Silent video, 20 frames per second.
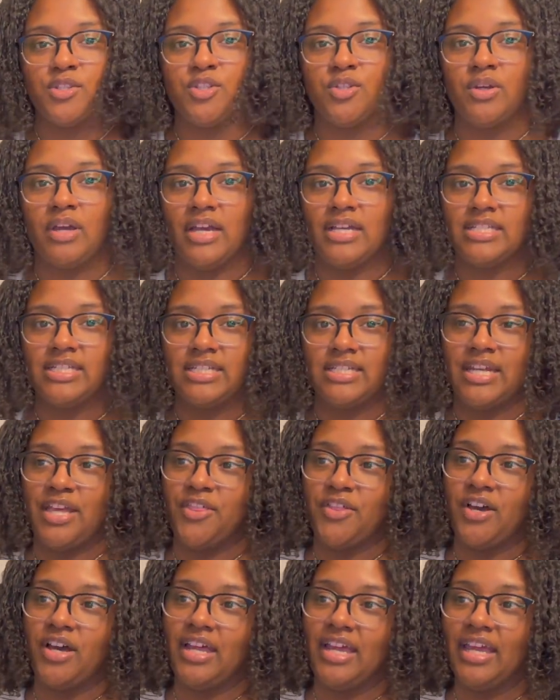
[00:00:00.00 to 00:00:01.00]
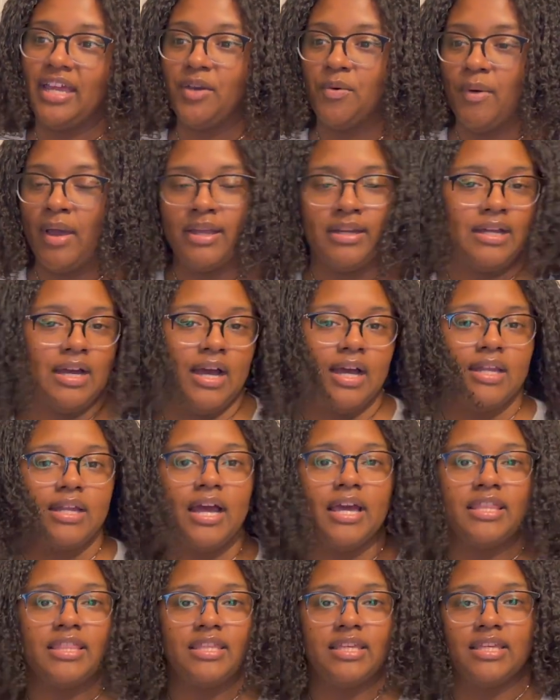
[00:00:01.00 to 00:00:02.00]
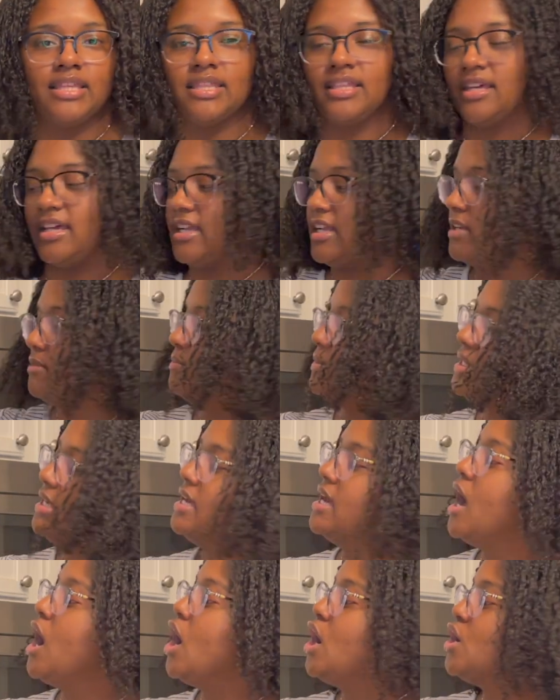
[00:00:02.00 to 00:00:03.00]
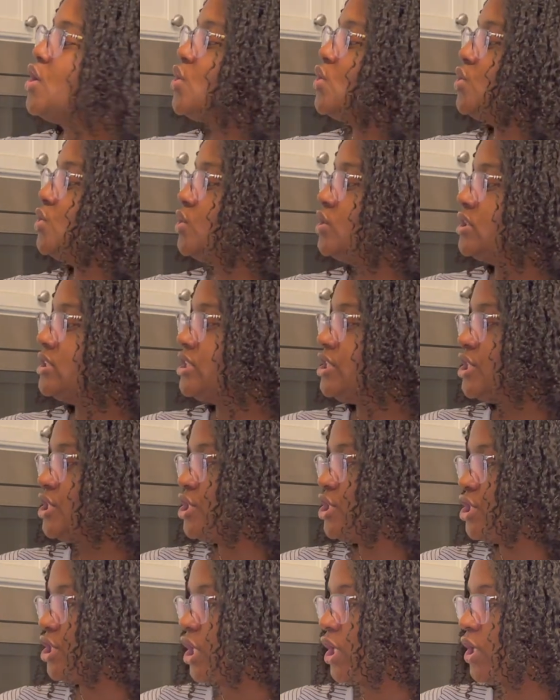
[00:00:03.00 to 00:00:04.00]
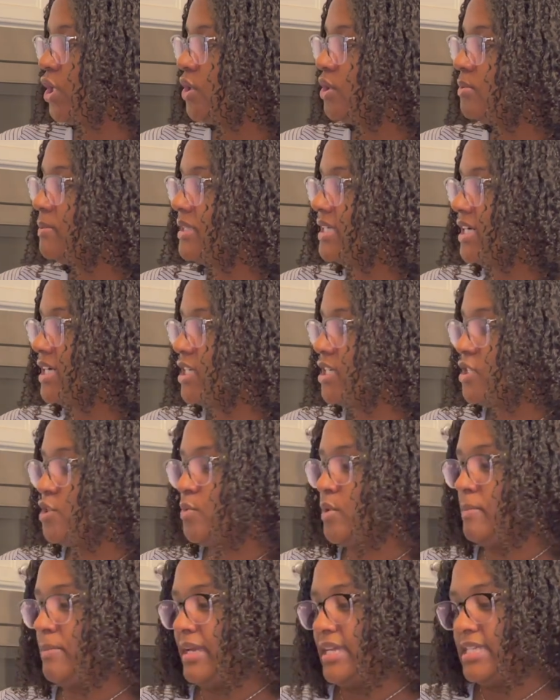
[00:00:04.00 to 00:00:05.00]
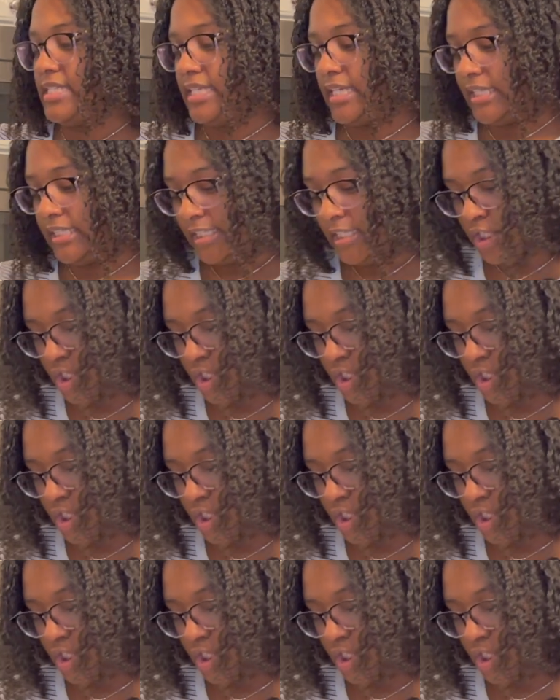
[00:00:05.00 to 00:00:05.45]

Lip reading: you guys because I thought, hey, why not? I think that it'd be cool to show because we're basically